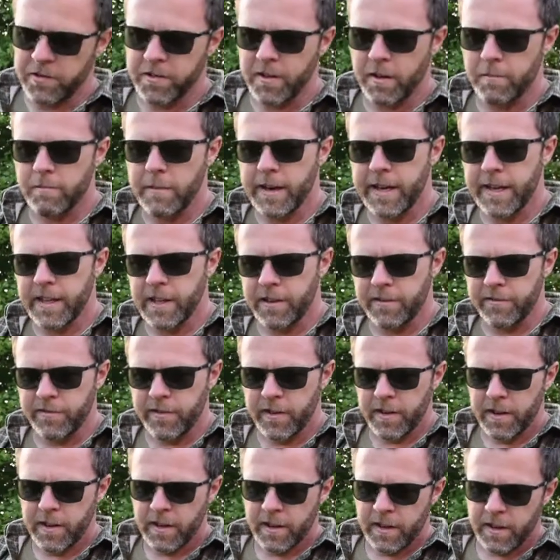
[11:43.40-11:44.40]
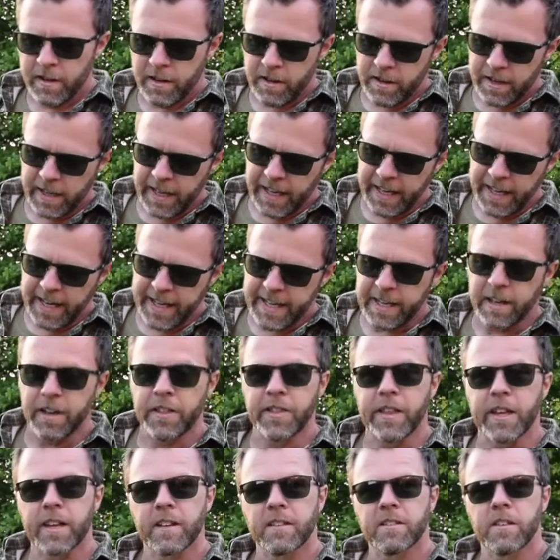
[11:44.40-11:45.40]
are made of clay, I
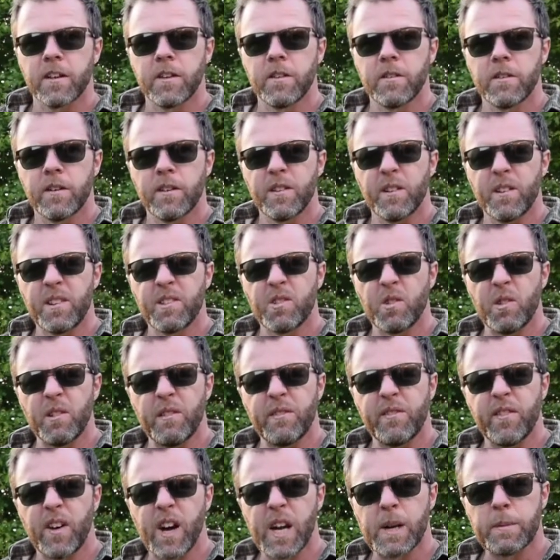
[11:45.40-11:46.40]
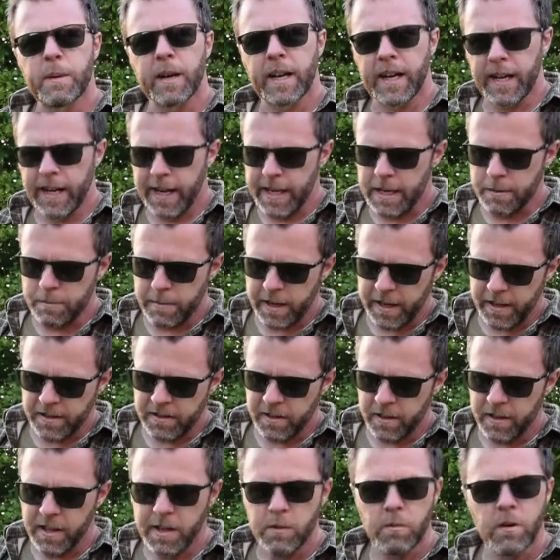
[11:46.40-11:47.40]
think, so they're sort of fibre clay mix,
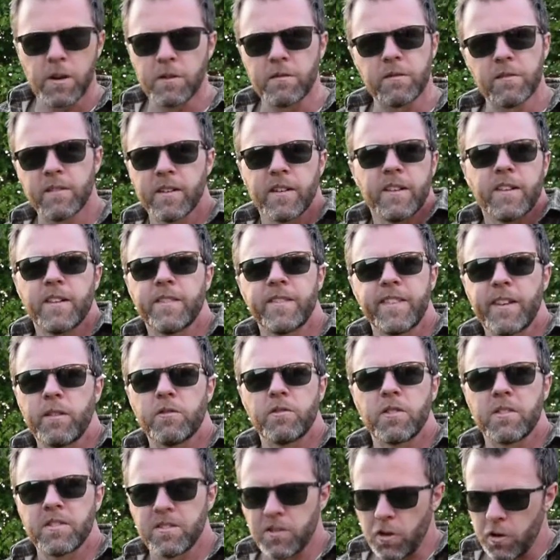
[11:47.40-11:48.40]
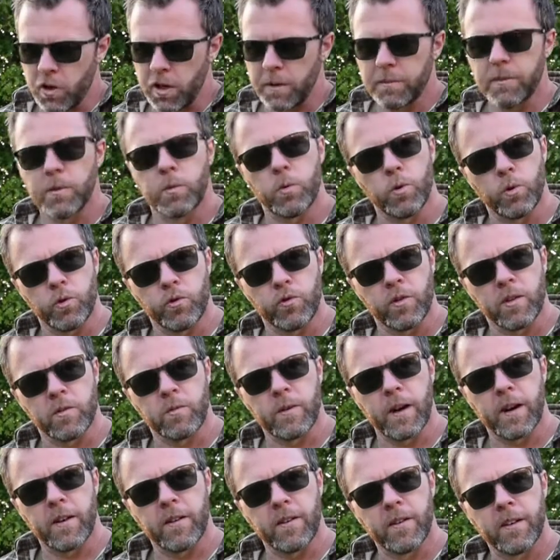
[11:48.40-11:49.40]
so they'll just soak up the water as
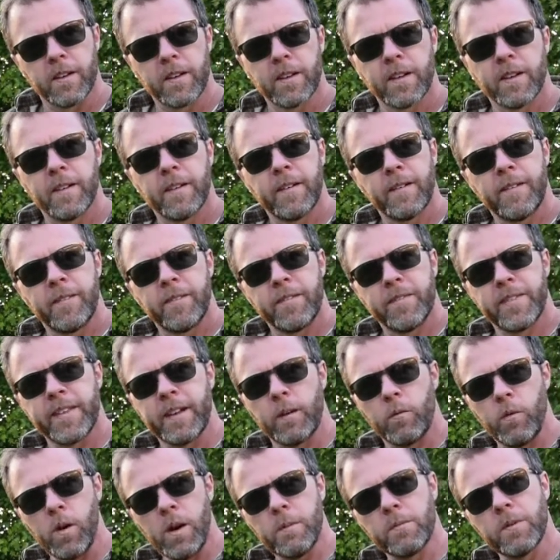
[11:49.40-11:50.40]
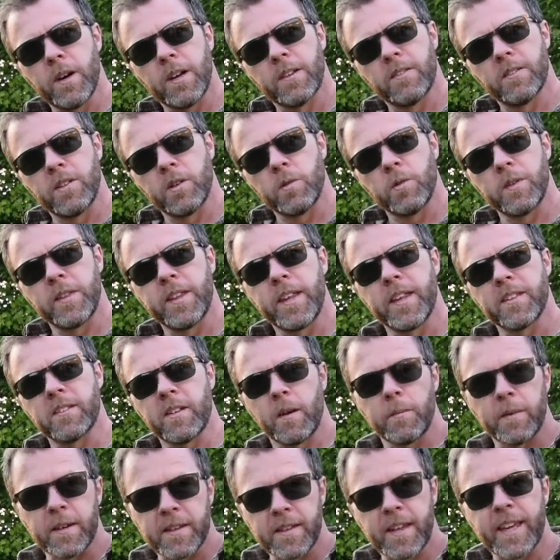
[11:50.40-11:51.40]
well. Now what I'm going to do with this,
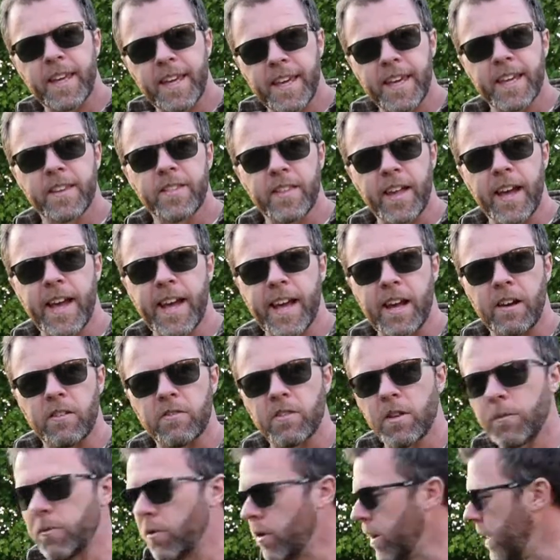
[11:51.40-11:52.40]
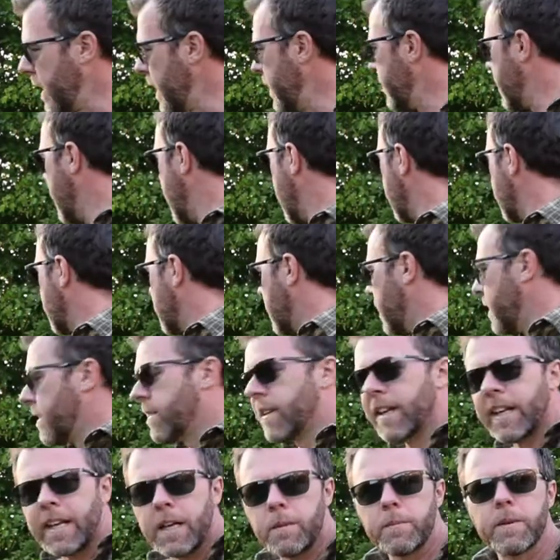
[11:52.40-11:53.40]
I'm going to take it in the house. I'm not going to leave it outside,
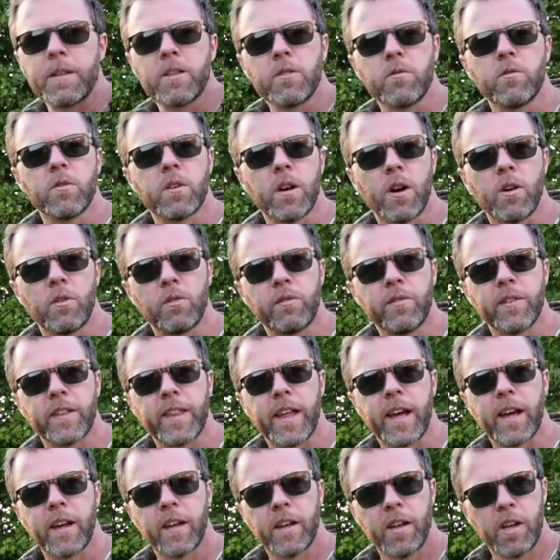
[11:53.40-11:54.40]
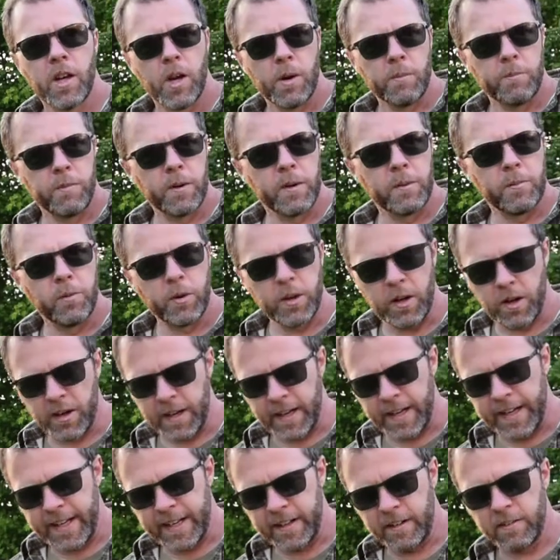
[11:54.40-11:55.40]
it's a little bit too cold for that. But I'm going to put it on
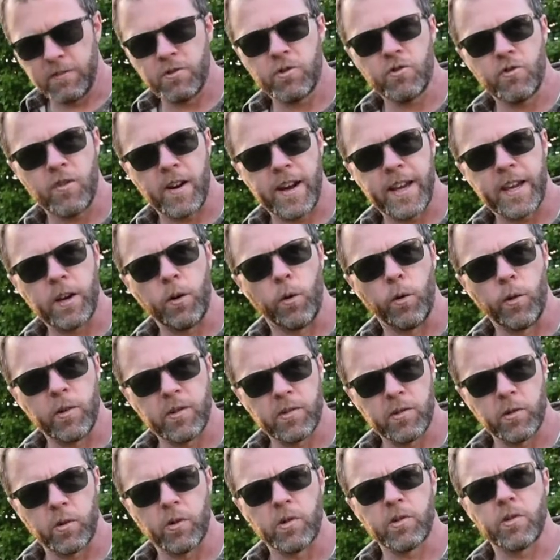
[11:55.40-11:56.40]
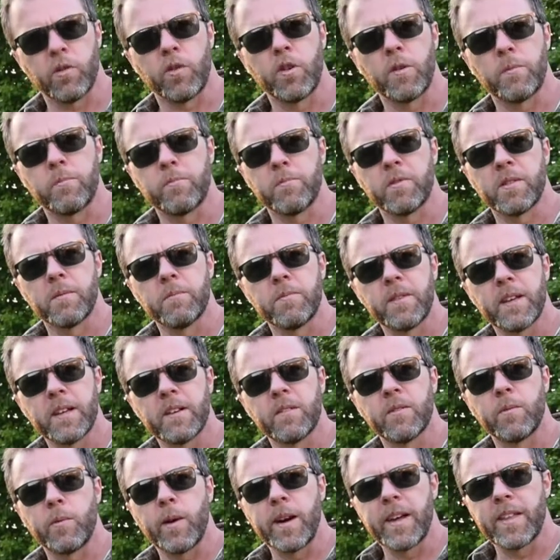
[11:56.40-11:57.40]
a little tray or a sauce or something
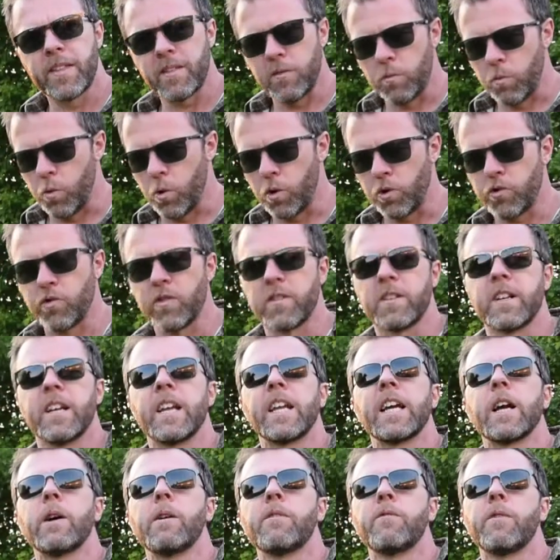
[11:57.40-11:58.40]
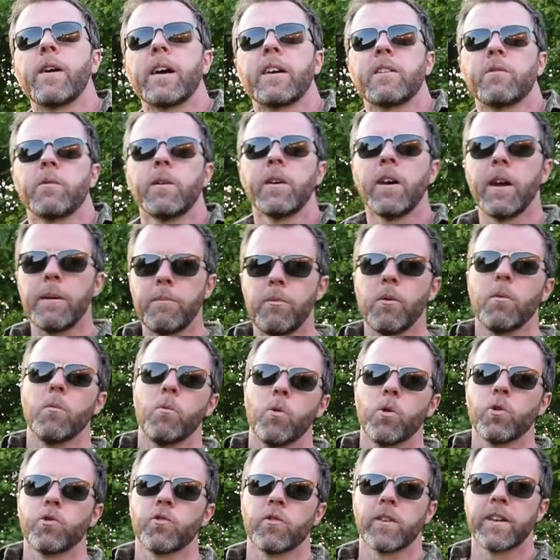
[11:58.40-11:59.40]
where the water isn't going to go everywhere. Because when I put
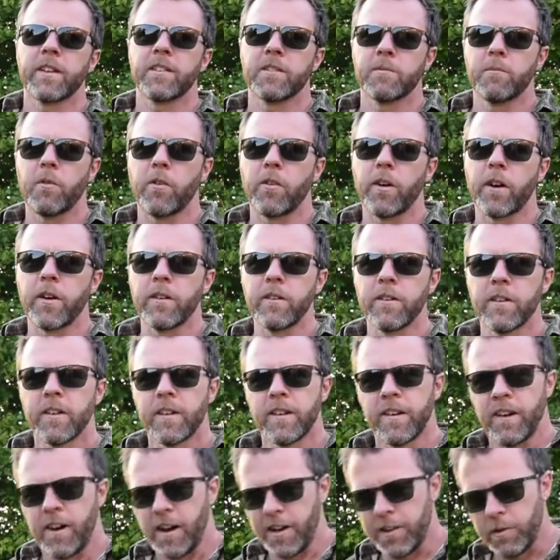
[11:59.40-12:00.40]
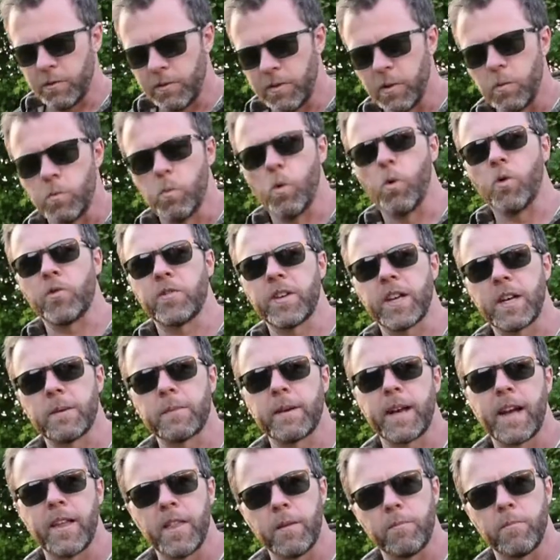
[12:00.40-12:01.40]
water on it tomorrow, I don't want the water
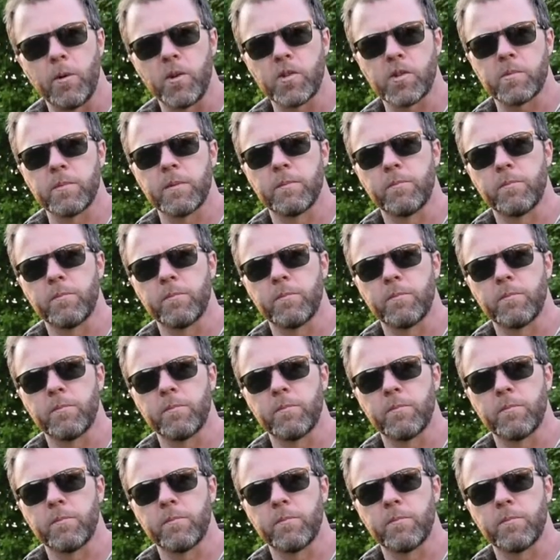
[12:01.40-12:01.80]
coming out the bottom and